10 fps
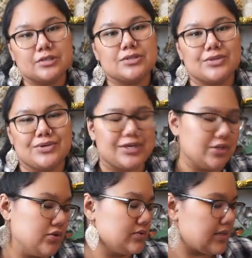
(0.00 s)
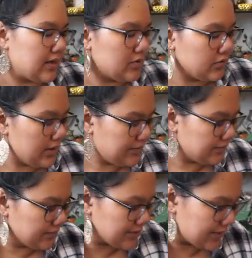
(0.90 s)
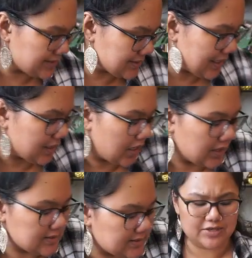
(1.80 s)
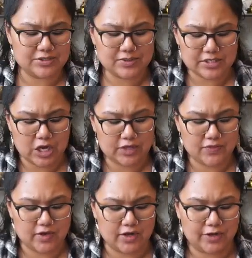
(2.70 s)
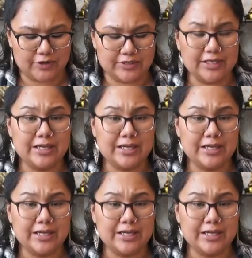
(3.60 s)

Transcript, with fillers: So he can use that, okay? So it's not a loss. This was on the